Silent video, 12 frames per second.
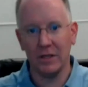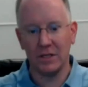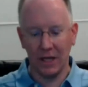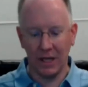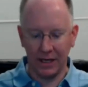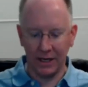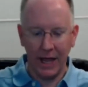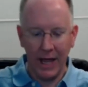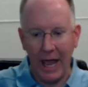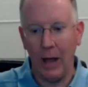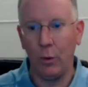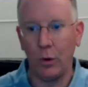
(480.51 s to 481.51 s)
end
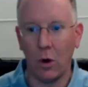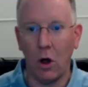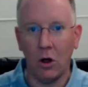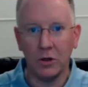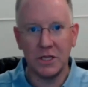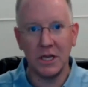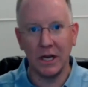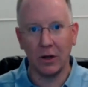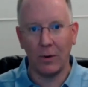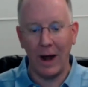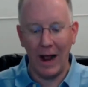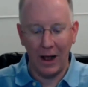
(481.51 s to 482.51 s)
and we were all sitting
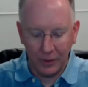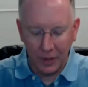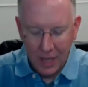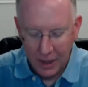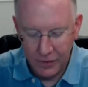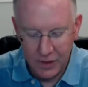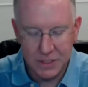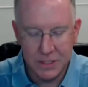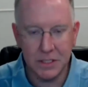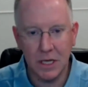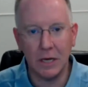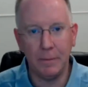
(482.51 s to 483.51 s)
around, this
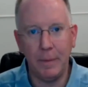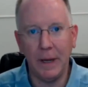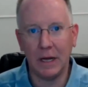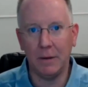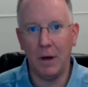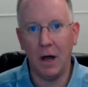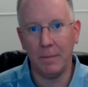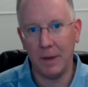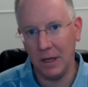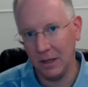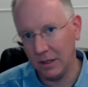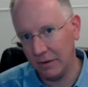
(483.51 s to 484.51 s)
is going to pick them up
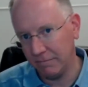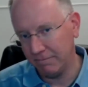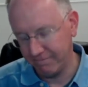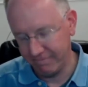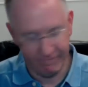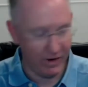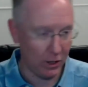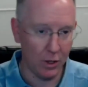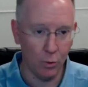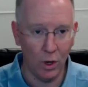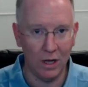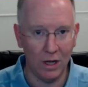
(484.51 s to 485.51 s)

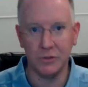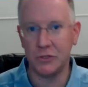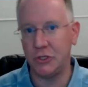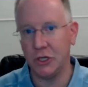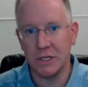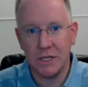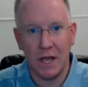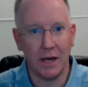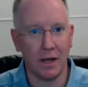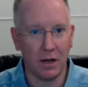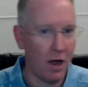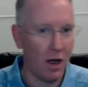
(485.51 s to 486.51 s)
very well, just like
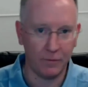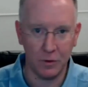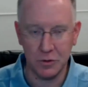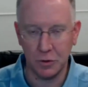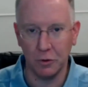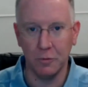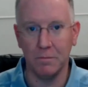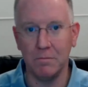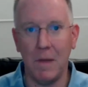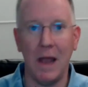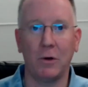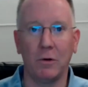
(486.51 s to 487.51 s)
a conference room
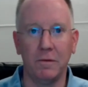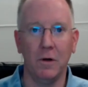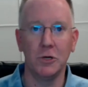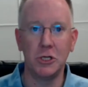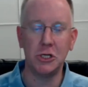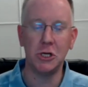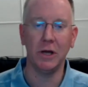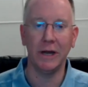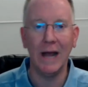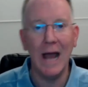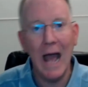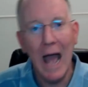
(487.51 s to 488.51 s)
microphone
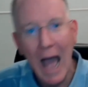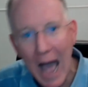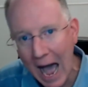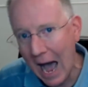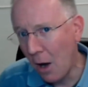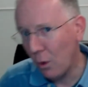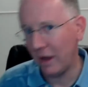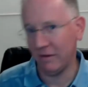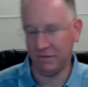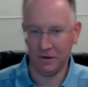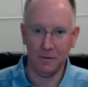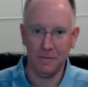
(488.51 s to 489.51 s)
should.
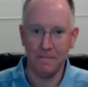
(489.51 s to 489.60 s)
However,